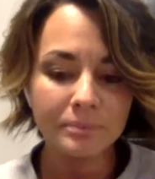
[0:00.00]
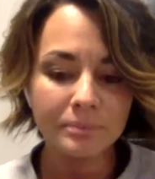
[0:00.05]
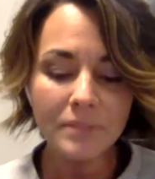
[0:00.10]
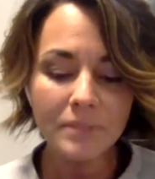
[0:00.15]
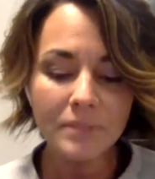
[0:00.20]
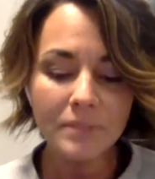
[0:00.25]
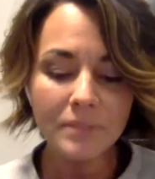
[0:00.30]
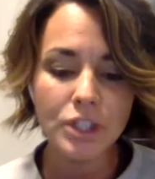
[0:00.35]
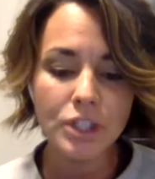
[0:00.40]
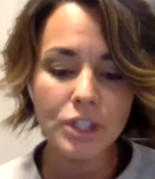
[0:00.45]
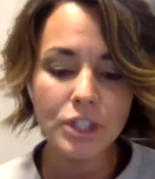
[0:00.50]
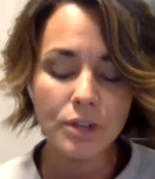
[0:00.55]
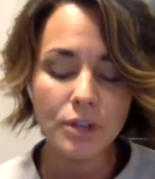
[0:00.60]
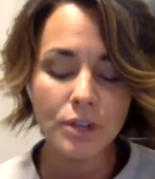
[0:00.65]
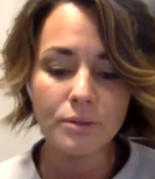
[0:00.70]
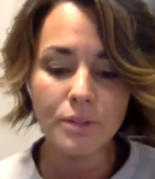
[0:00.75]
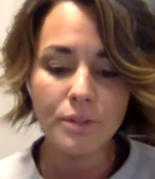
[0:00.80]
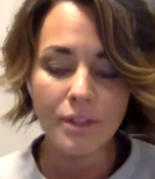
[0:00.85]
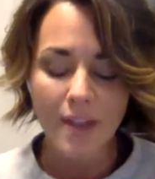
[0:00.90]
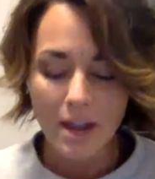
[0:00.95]

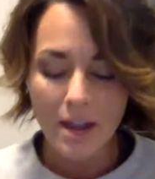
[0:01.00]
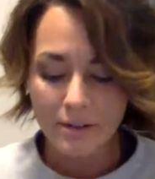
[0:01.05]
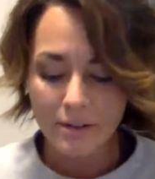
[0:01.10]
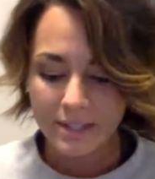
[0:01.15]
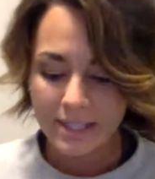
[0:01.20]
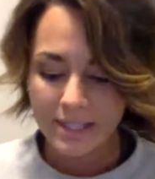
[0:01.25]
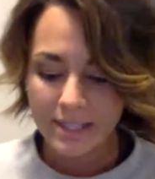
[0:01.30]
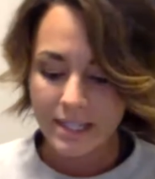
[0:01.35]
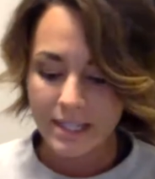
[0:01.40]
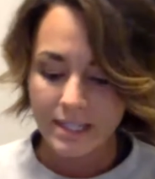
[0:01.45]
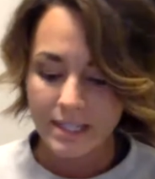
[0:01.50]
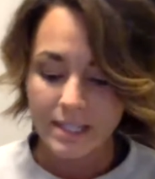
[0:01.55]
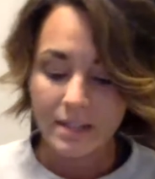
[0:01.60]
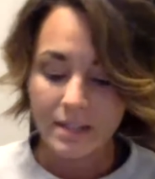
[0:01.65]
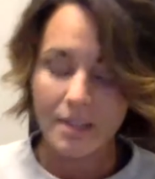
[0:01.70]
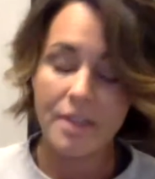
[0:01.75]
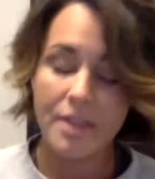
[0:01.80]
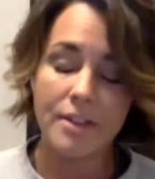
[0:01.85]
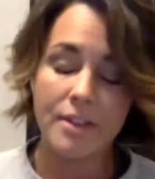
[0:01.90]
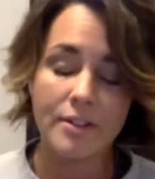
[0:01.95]

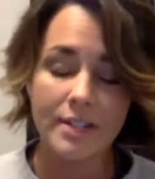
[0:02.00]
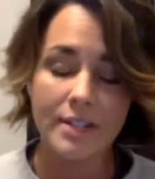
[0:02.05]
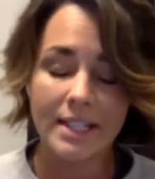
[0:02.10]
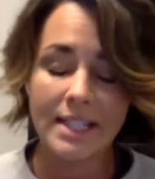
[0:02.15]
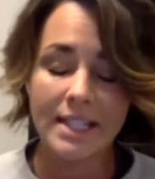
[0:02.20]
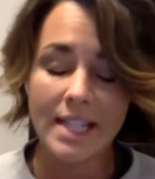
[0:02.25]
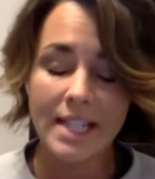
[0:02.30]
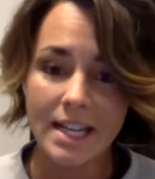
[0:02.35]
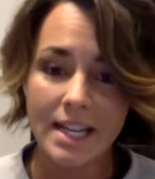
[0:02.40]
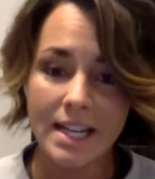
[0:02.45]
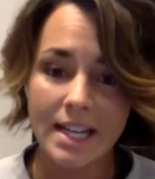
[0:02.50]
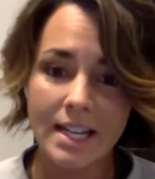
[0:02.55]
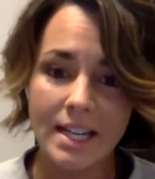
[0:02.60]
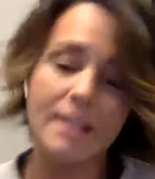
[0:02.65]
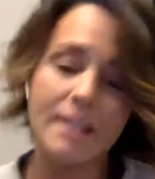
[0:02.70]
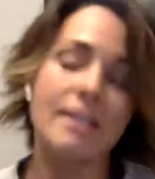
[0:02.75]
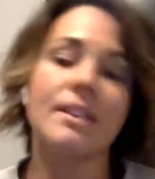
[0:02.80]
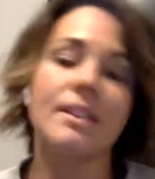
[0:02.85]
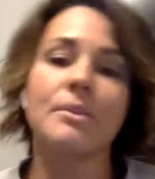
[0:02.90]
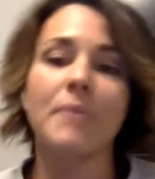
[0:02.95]
2013
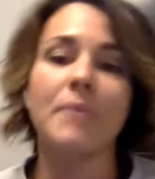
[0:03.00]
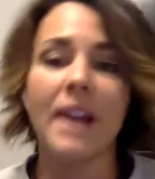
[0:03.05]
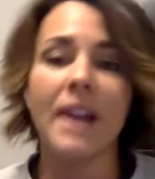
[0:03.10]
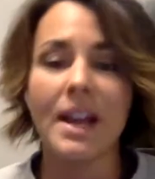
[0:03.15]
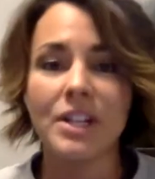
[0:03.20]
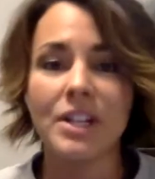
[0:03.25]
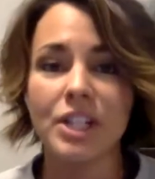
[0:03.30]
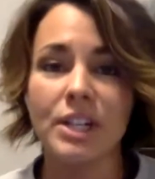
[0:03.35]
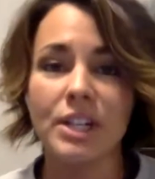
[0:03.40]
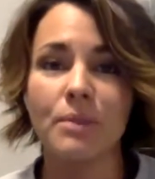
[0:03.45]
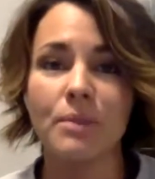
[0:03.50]
in Wenatchee,